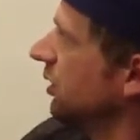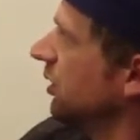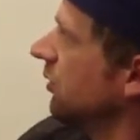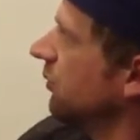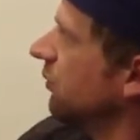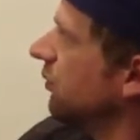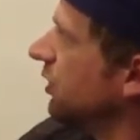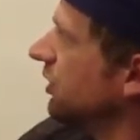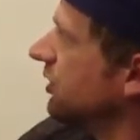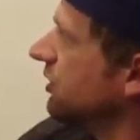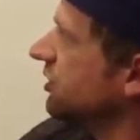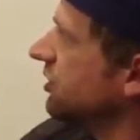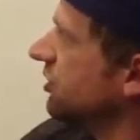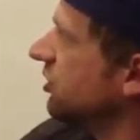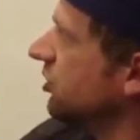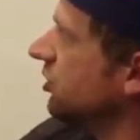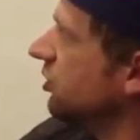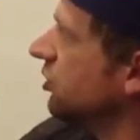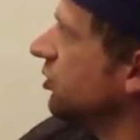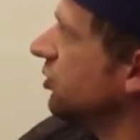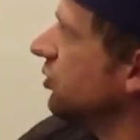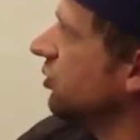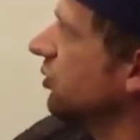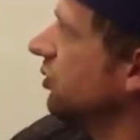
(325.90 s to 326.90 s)
plus
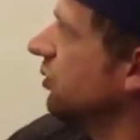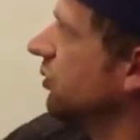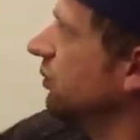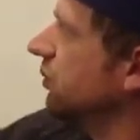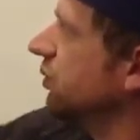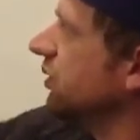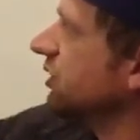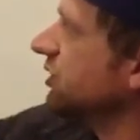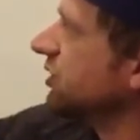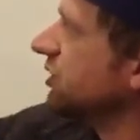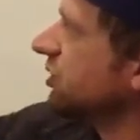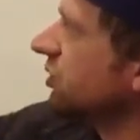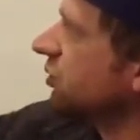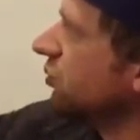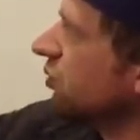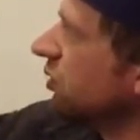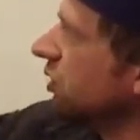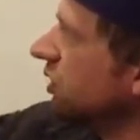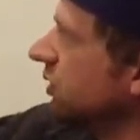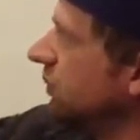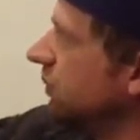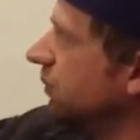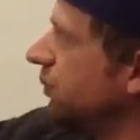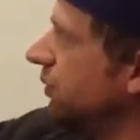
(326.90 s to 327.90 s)
2 plus
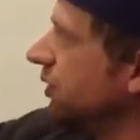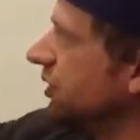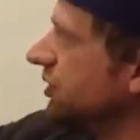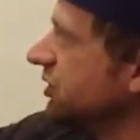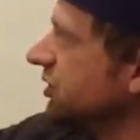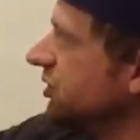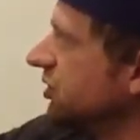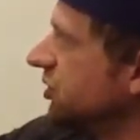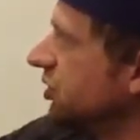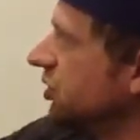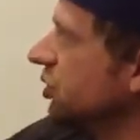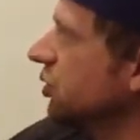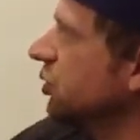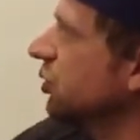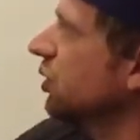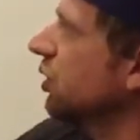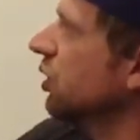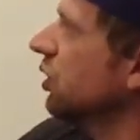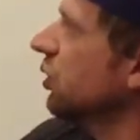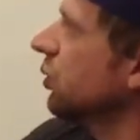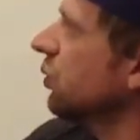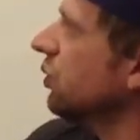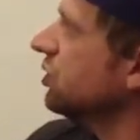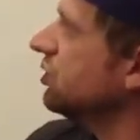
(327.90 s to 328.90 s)
3 plus 2,
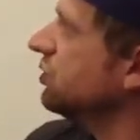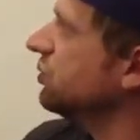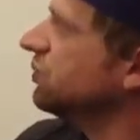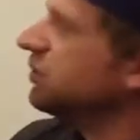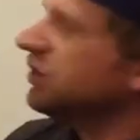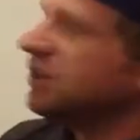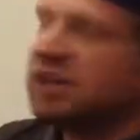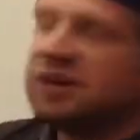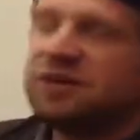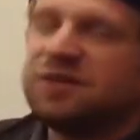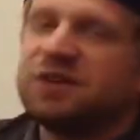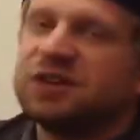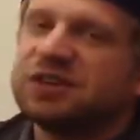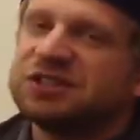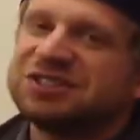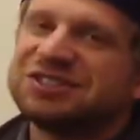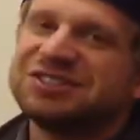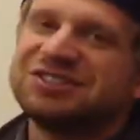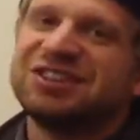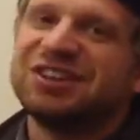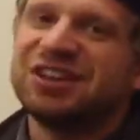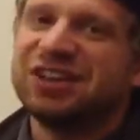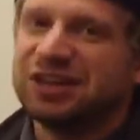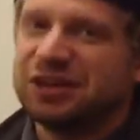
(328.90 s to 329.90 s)
which would give
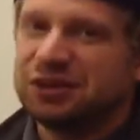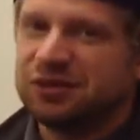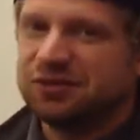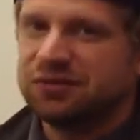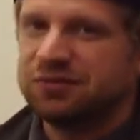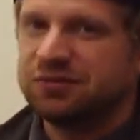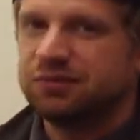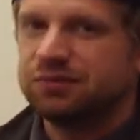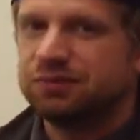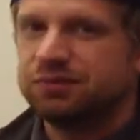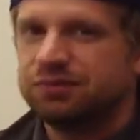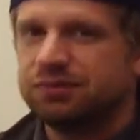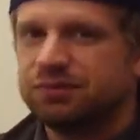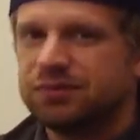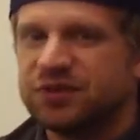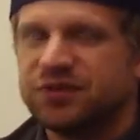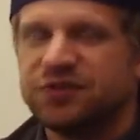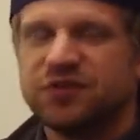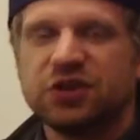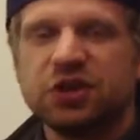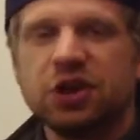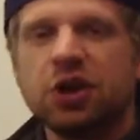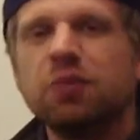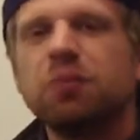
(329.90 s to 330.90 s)
us 10.
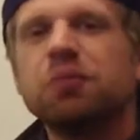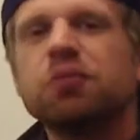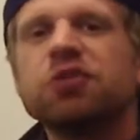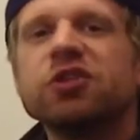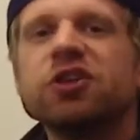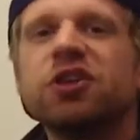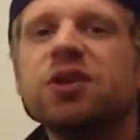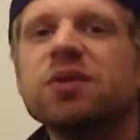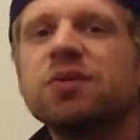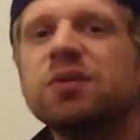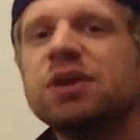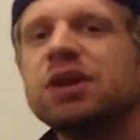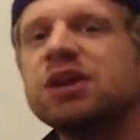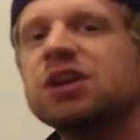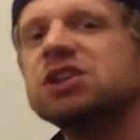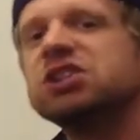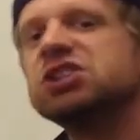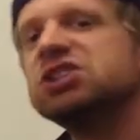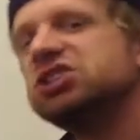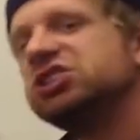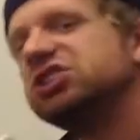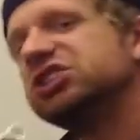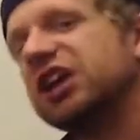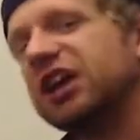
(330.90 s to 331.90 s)
If you don't believe me,
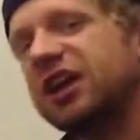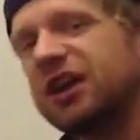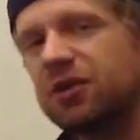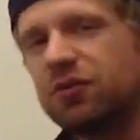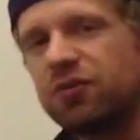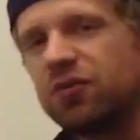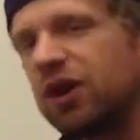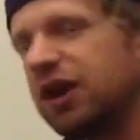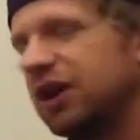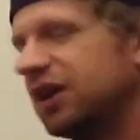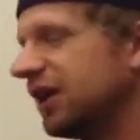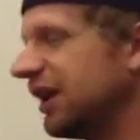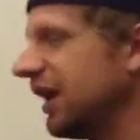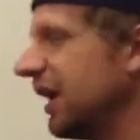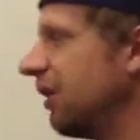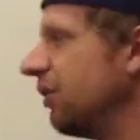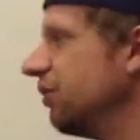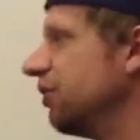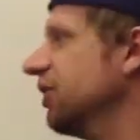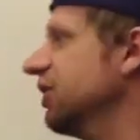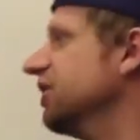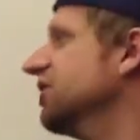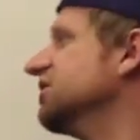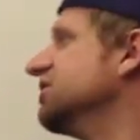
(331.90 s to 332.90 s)
check it right now.
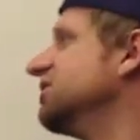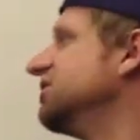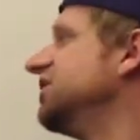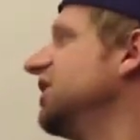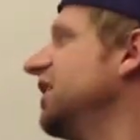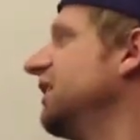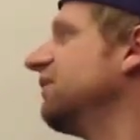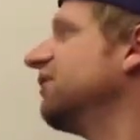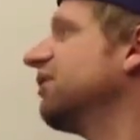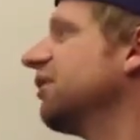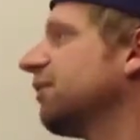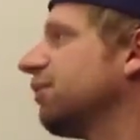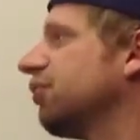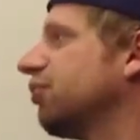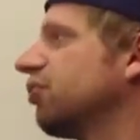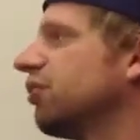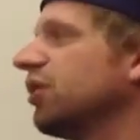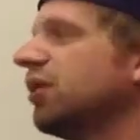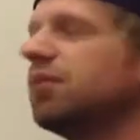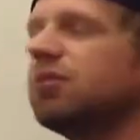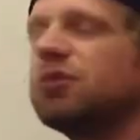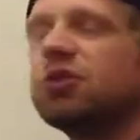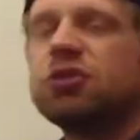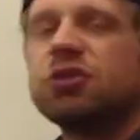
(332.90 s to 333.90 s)
See if the
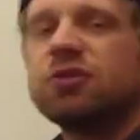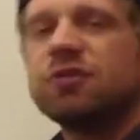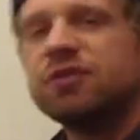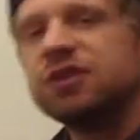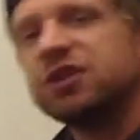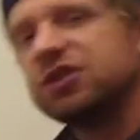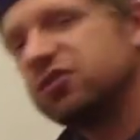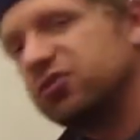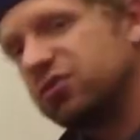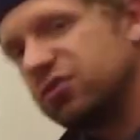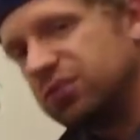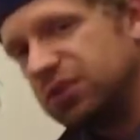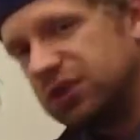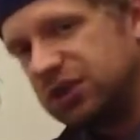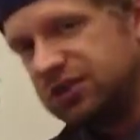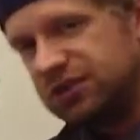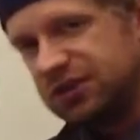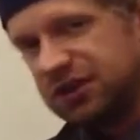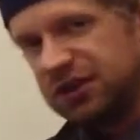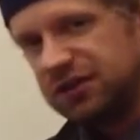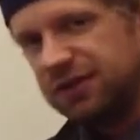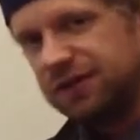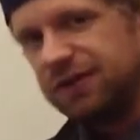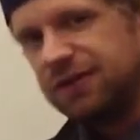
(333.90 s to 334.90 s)
perimeter of this would be
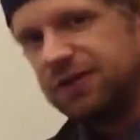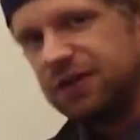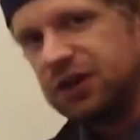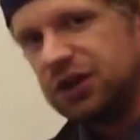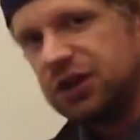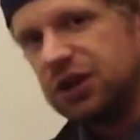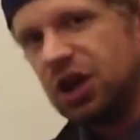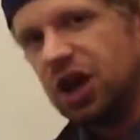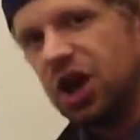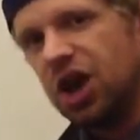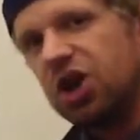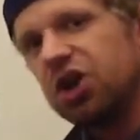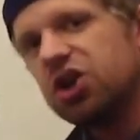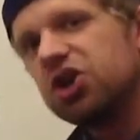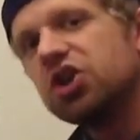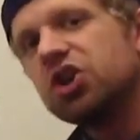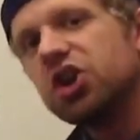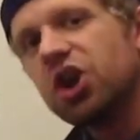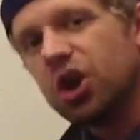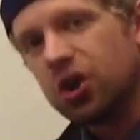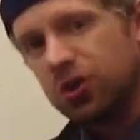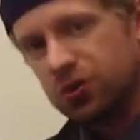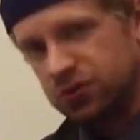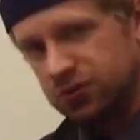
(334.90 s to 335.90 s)
10 feet.
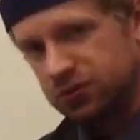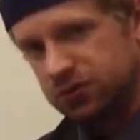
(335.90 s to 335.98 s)
Go.